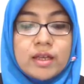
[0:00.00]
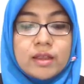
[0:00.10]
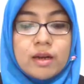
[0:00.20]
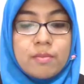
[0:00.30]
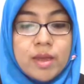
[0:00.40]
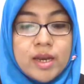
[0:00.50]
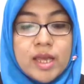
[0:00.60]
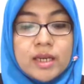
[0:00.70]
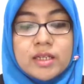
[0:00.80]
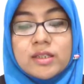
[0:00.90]

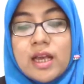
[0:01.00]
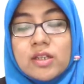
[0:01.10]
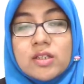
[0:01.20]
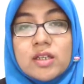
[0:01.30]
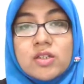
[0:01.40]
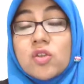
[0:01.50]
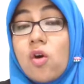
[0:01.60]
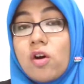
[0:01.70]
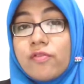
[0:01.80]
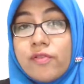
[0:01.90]
determining the success
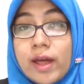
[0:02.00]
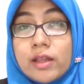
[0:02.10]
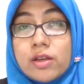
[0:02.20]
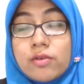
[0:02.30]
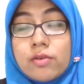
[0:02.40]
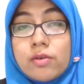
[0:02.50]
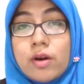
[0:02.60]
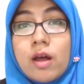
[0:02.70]
or failure